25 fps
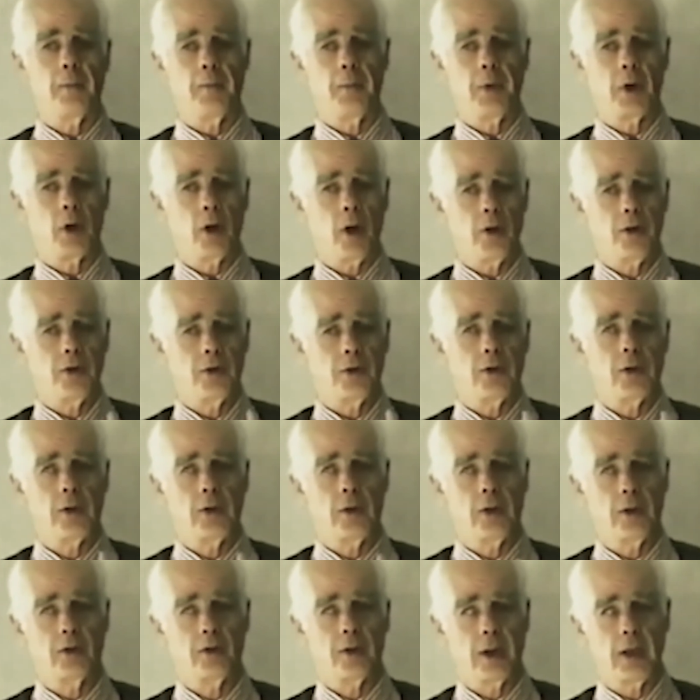because
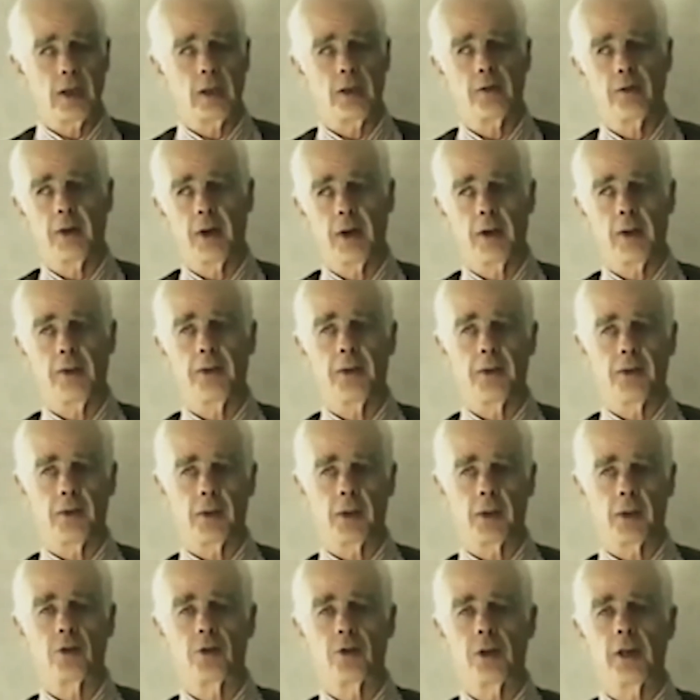the state of health
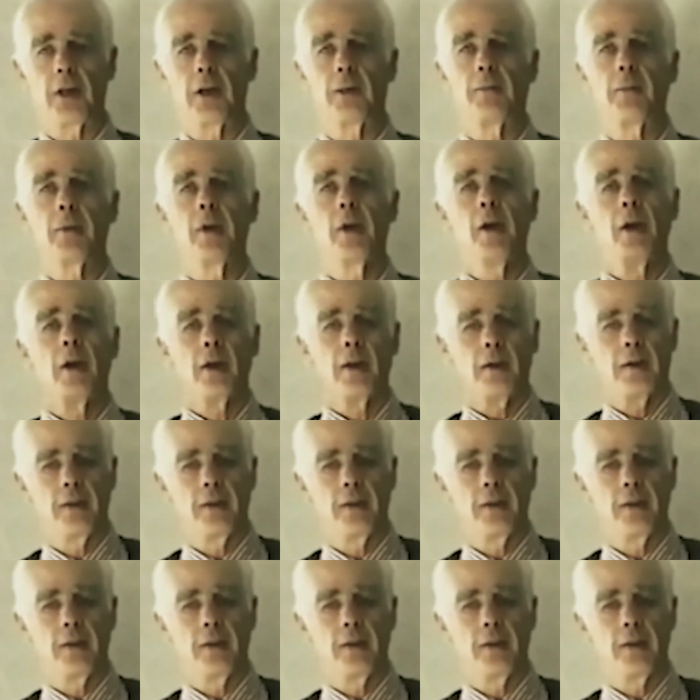is extreme,